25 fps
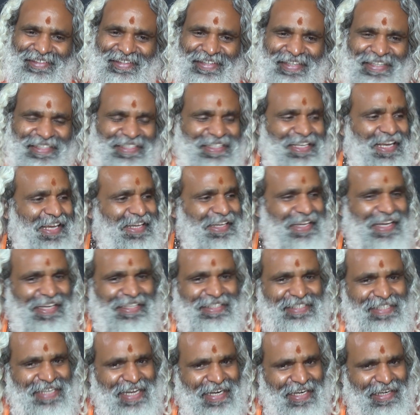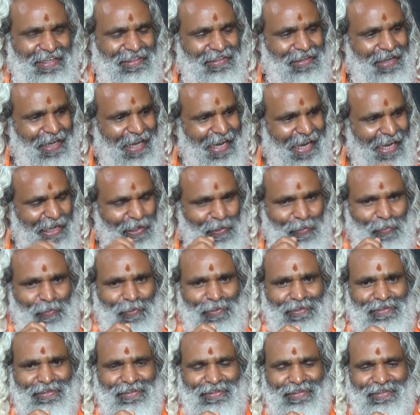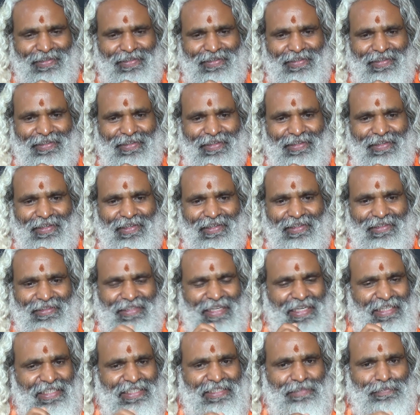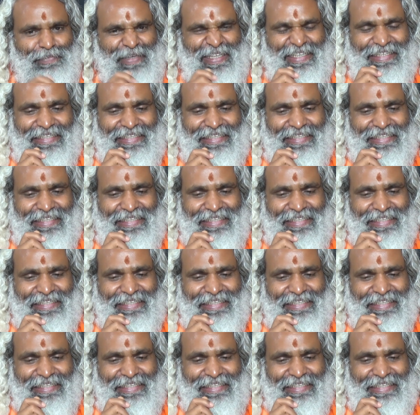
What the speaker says: It's like exactly the arrow that is being